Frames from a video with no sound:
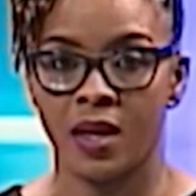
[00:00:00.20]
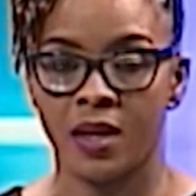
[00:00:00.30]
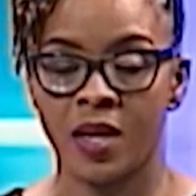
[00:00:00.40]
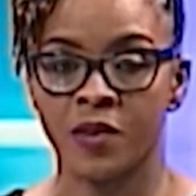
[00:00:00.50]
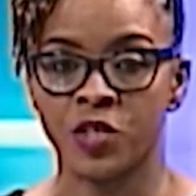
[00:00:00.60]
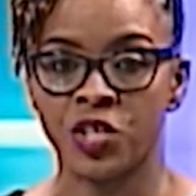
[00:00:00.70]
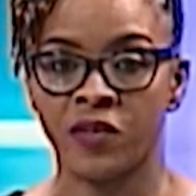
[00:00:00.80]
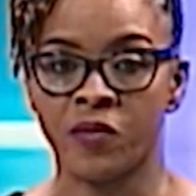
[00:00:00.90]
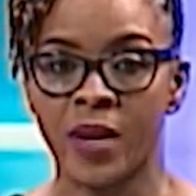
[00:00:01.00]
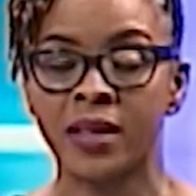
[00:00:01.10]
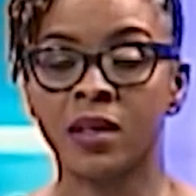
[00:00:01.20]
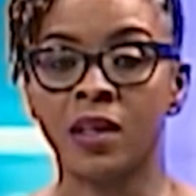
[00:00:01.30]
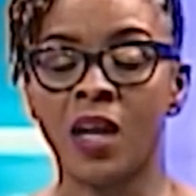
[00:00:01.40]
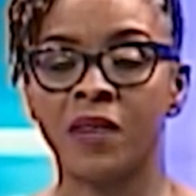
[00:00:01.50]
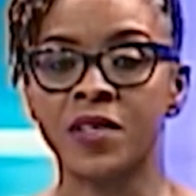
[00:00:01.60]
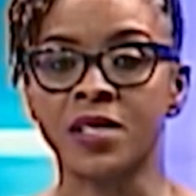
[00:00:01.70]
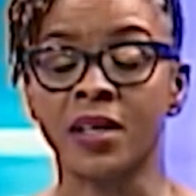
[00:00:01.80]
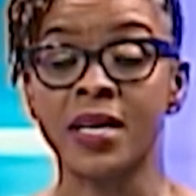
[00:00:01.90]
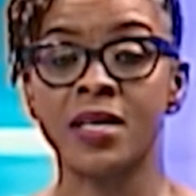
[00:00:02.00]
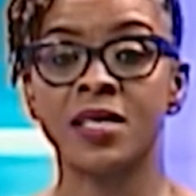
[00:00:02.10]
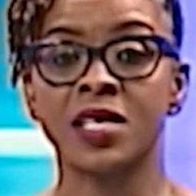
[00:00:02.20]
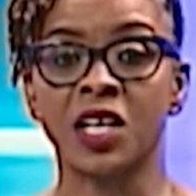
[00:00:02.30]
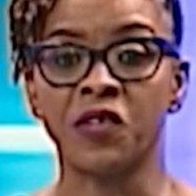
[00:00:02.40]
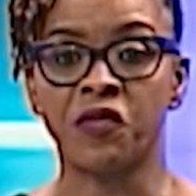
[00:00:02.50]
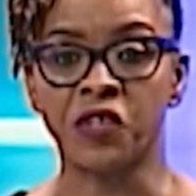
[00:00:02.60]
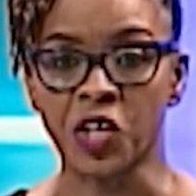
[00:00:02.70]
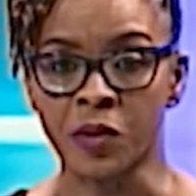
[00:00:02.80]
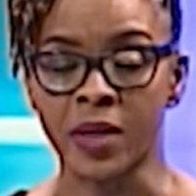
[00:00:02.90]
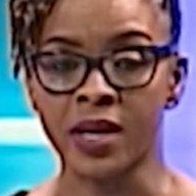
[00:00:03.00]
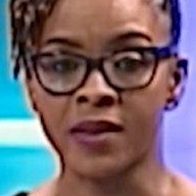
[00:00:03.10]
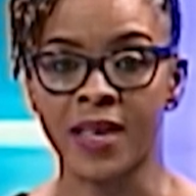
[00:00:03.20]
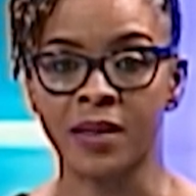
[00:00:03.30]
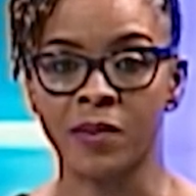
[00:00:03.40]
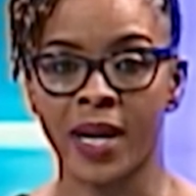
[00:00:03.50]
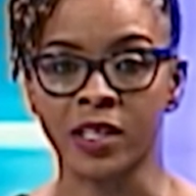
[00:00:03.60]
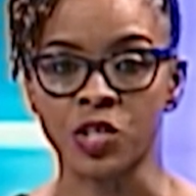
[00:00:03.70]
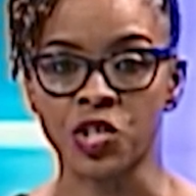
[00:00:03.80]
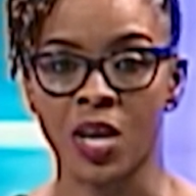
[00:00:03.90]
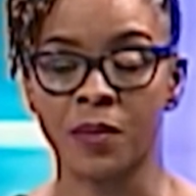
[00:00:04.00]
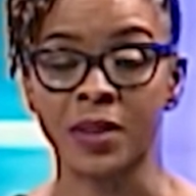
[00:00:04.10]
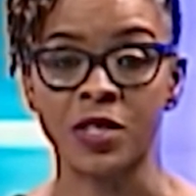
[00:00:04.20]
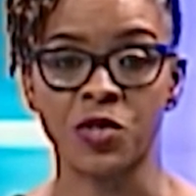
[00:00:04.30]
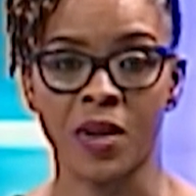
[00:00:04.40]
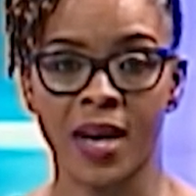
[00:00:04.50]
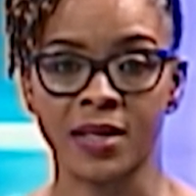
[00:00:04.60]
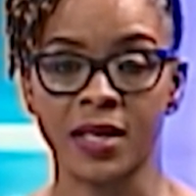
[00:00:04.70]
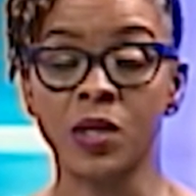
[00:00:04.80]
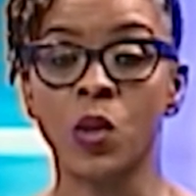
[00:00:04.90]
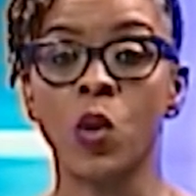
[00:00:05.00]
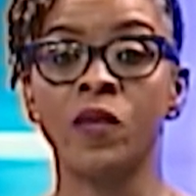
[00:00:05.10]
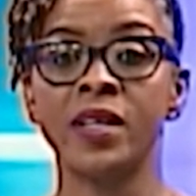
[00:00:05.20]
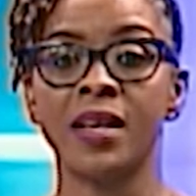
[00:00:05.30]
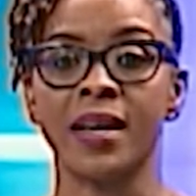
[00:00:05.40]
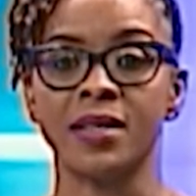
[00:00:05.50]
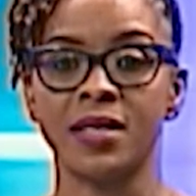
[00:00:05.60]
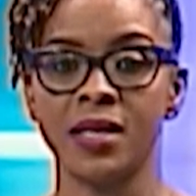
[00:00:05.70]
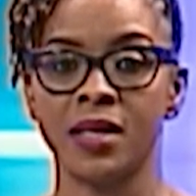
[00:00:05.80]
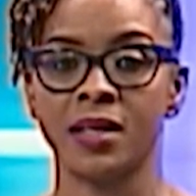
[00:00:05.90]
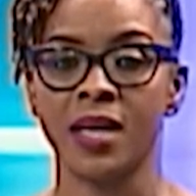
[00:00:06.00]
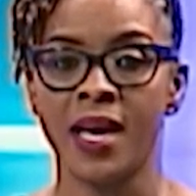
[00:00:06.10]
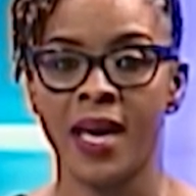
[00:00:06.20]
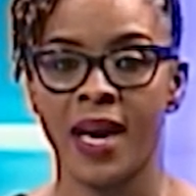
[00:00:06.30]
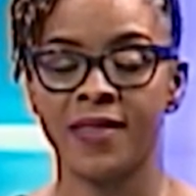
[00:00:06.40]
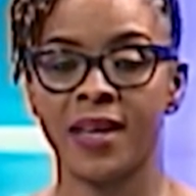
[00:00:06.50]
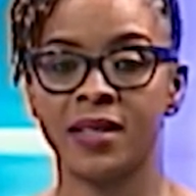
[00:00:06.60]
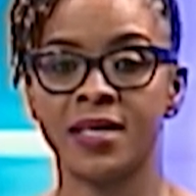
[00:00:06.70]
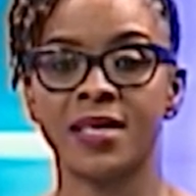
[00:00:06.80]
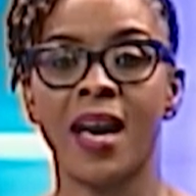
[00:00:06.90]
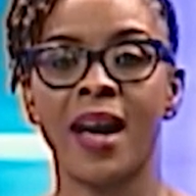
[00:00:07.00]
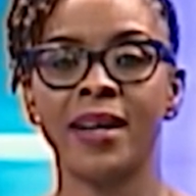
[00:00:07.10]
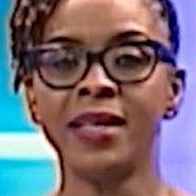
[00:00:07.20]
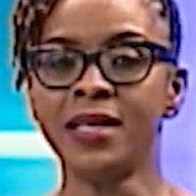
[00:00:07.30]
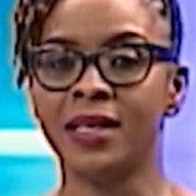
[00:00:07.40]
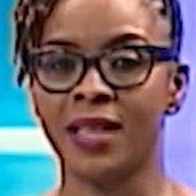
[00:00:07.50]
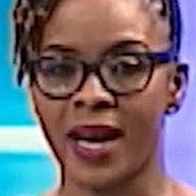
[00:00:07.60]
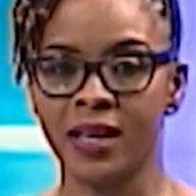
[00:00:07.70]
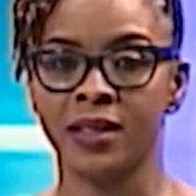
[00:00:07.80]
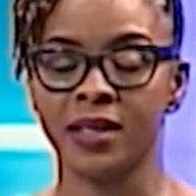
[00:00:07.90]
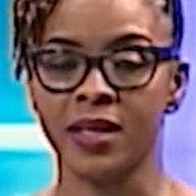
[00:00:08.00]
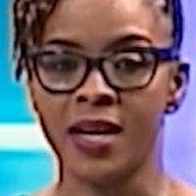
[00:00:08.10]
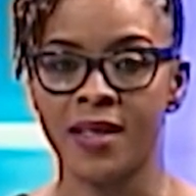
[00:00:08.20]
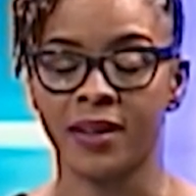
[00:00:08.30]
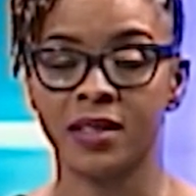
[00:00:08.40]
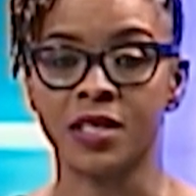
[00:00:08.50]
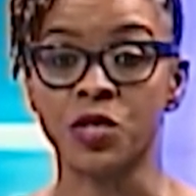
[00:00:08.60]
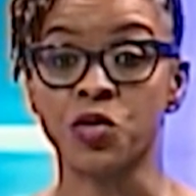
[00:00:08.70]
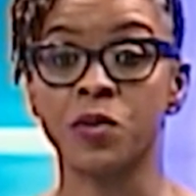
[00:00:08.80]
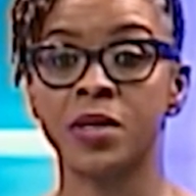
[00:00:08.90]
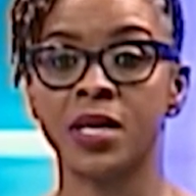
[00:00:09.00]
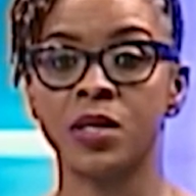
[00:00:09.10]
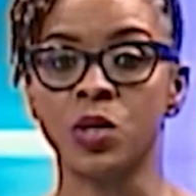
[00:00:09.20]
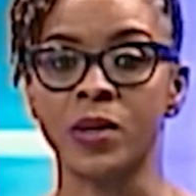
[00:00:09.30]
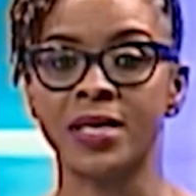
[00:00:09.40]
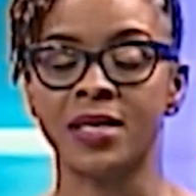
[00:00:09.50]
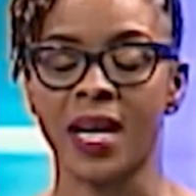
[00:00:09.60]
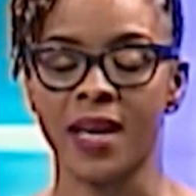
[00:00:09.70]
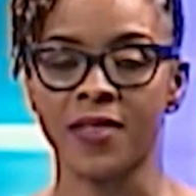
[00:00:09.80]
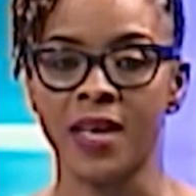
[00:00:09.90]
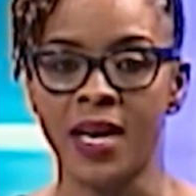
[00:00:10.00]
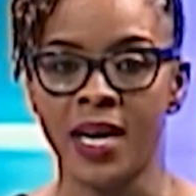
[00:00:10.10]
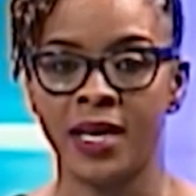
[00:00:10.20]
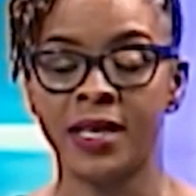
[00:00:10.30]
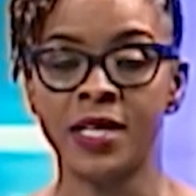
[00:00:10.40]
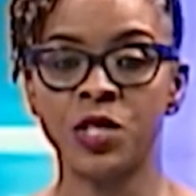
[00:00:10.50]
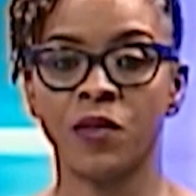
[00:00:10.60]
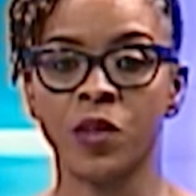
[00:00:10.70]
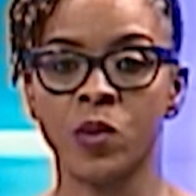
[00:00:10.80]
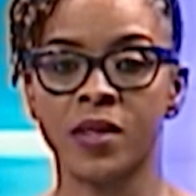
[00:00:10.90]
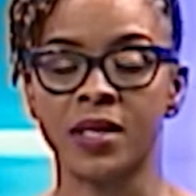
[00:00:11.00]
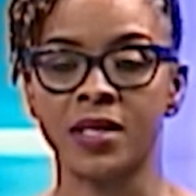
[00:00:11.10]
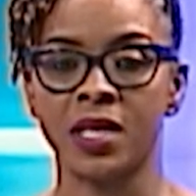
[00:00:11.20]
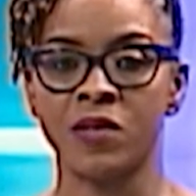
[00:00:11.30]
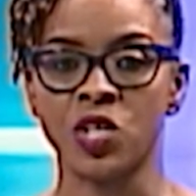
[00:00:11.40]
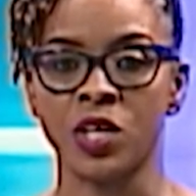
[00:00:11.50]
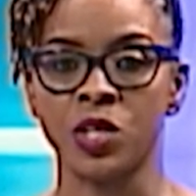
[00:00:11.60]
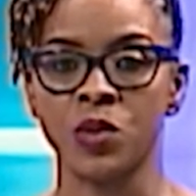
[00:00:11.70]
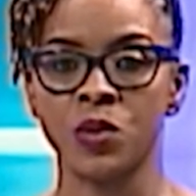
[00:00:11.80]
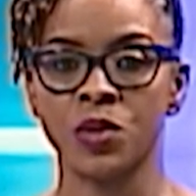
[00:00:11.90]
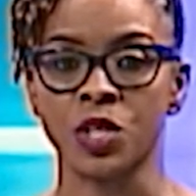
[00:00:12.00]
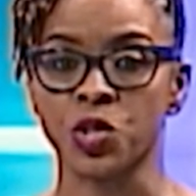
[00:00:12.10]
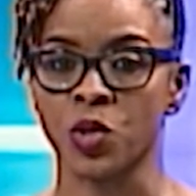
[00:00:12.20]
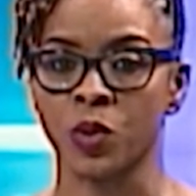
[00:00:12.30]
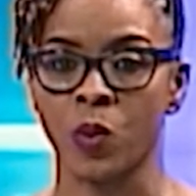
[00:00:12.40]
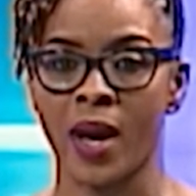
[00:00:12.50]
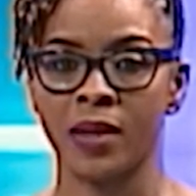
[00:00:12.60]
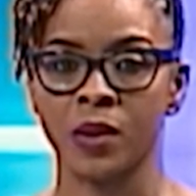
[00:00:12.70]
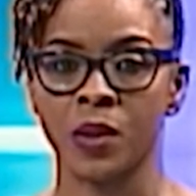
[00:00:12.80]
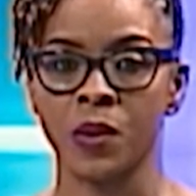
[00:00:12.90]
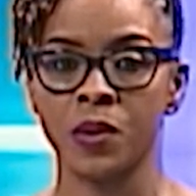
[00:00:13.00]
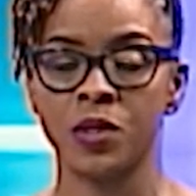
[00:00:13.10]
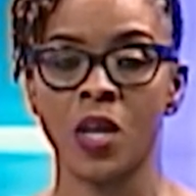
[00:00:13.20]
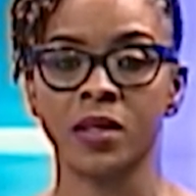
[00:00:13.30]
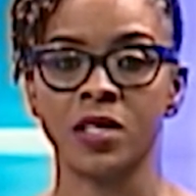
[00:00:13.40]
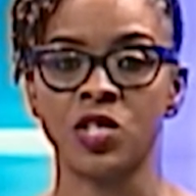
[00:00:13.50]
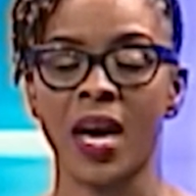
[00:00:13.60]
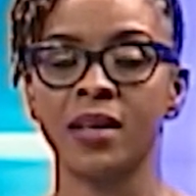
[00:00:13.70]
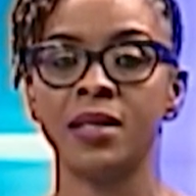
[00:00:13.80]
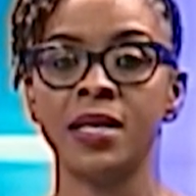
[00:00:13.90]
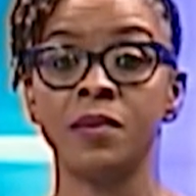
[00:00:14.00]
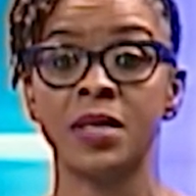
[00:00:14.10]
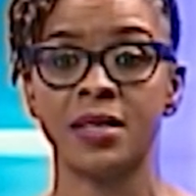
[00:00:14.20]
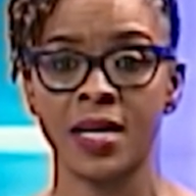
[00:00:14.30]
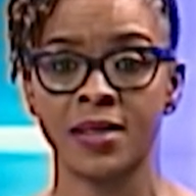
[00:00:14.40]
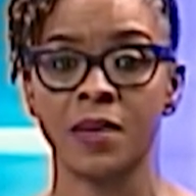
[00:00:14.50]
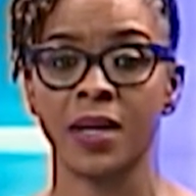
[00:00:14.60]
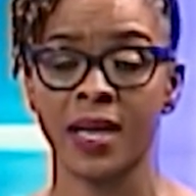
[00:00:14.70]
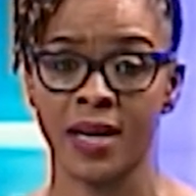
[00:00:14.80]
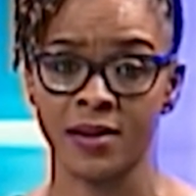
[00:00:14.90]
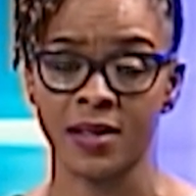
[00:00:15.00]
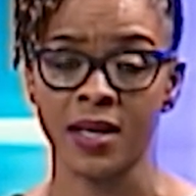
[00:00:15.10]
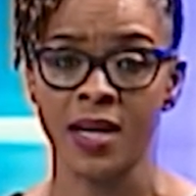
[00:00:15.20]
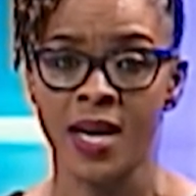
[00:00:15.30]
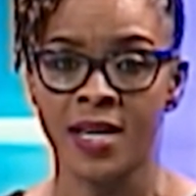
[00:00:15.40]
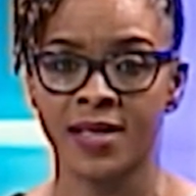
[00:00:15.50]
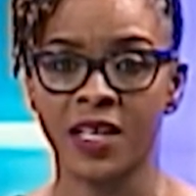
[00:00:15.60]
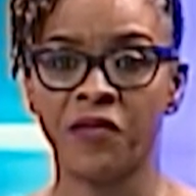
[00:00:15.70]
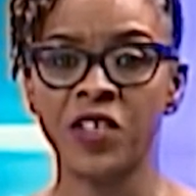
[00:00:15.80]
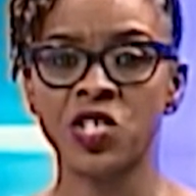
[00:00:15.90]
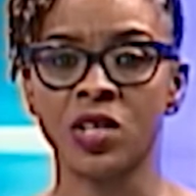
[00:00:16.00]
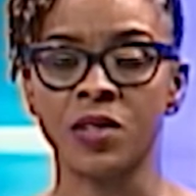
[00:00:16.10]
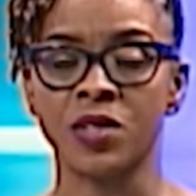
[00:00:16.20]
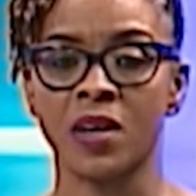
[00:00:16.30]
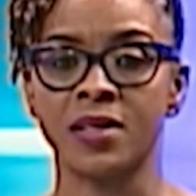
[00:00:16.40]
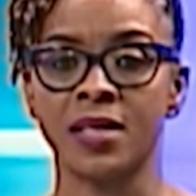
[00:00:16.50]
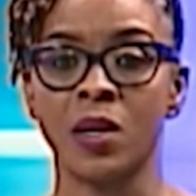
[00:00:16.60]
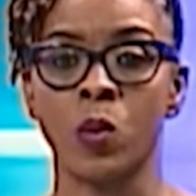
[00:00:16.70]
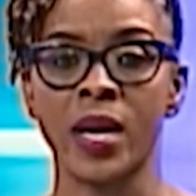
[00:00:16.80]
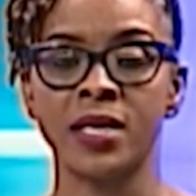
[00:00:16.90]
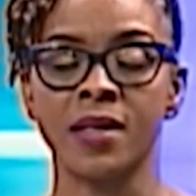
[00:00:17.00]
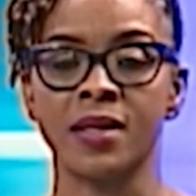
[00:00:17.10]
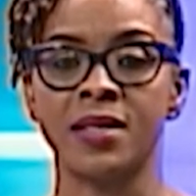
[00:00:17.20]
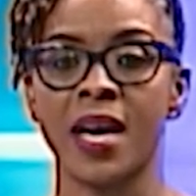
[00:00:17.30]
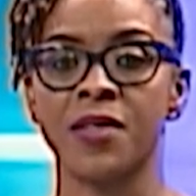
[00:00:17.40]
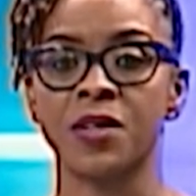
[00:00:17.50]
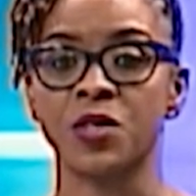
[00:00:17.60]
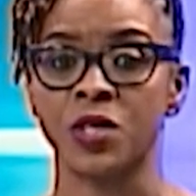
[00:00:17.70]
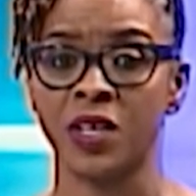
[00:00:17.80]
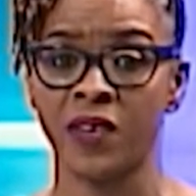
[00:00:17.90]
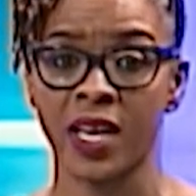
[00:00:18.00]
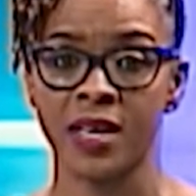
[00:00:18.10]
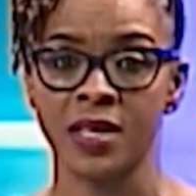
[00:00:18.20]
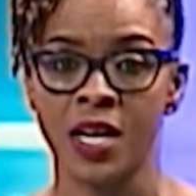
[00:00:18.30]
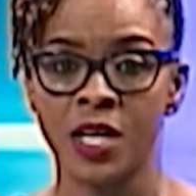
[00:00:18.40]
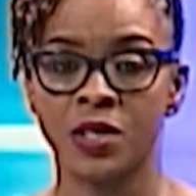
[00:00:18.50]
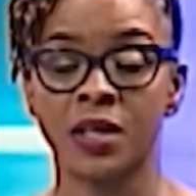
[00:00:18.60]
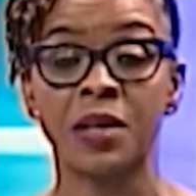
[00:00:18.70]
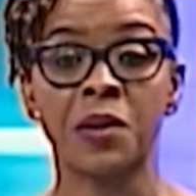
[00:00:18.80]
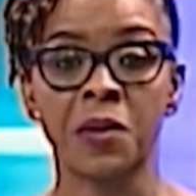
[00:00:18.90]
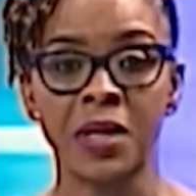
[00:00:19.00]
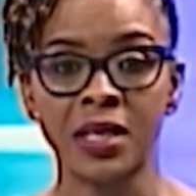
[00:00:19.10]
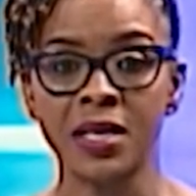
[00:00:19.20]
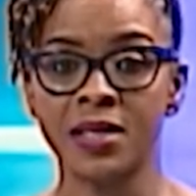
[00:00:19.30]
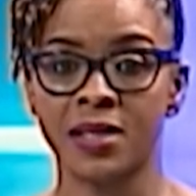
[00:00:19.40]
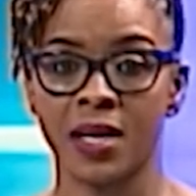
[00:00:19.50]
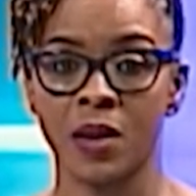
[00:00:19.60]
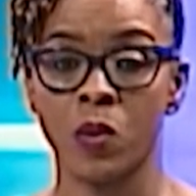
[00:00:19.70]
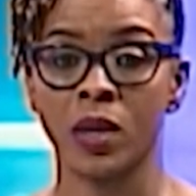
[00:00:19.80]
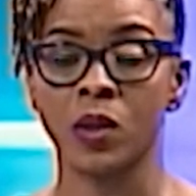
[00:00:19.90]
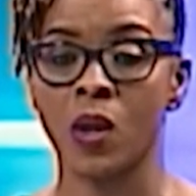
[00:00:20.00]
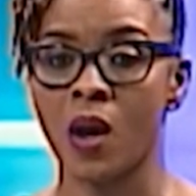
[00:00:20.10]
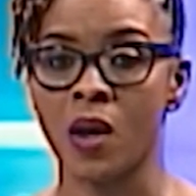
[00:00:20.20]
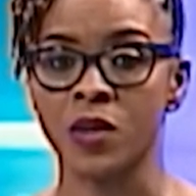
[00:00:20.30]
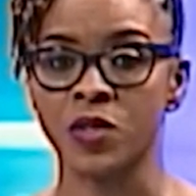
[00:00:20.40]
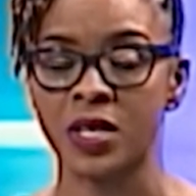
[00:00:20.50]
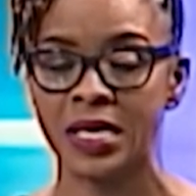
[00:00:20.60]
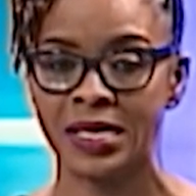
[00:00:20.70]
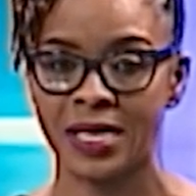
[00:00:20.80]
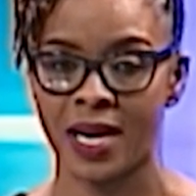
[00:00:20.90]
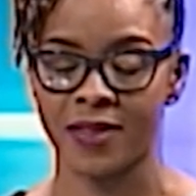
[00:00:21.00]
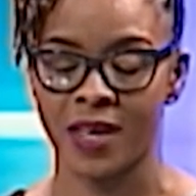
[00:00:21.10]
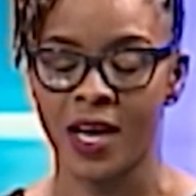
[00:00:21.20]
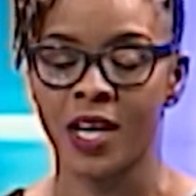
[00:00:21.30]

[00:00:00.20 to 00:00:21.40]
Now, the chief medical officer is confirming that Michael Sharpe contracted COVID 19 and that it is highly likely that it contributed to his death. In an interview with TVJ News a short while ago, Dr. Jacqueline Bisasor McKenzie said officials are still awaiting the death certificate to concretely say what caused his death.